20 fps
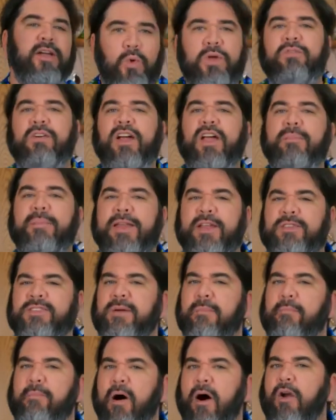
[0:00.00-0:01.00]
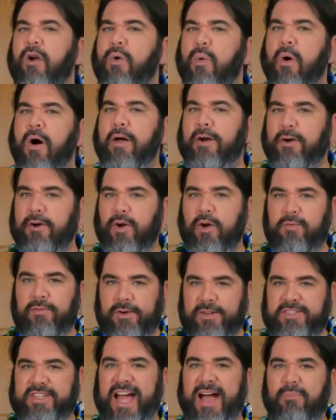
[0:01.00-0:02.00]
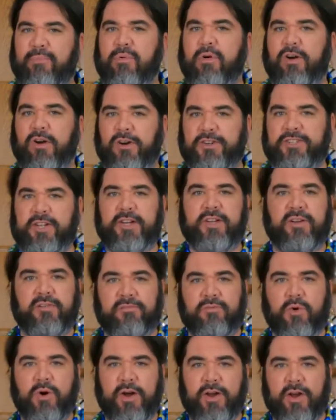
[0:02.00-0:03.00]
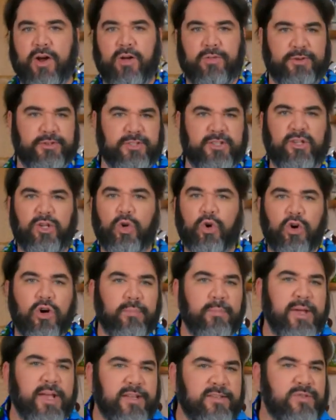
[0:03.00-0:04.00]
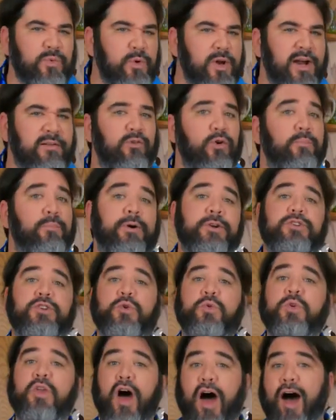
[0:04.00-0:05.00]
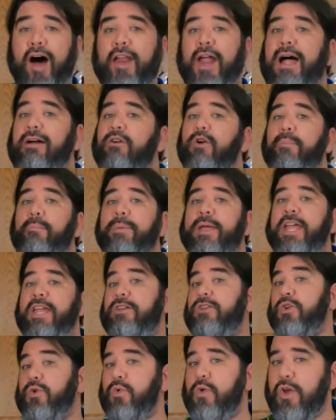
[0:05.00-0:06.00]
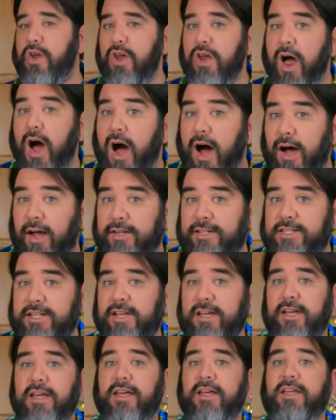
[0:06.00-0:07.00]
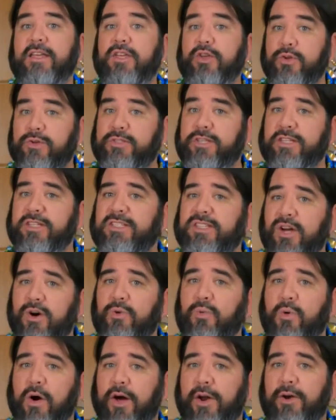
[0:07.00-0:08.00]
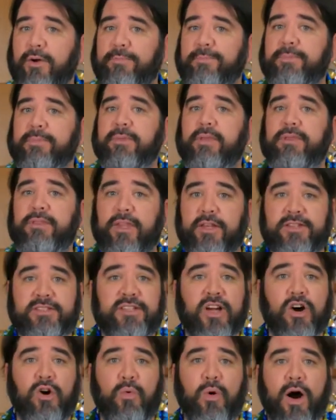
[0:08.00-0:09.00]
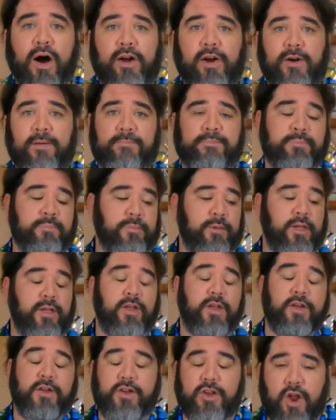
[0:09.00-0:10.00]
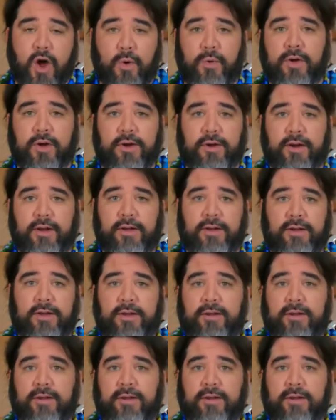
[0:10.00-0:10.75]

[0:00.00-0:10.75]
We recommend using bottled water over tap water so you can avoid all those chloramines or whatever, but do not, I repeat, do not use distilled water. Distilled water, no good.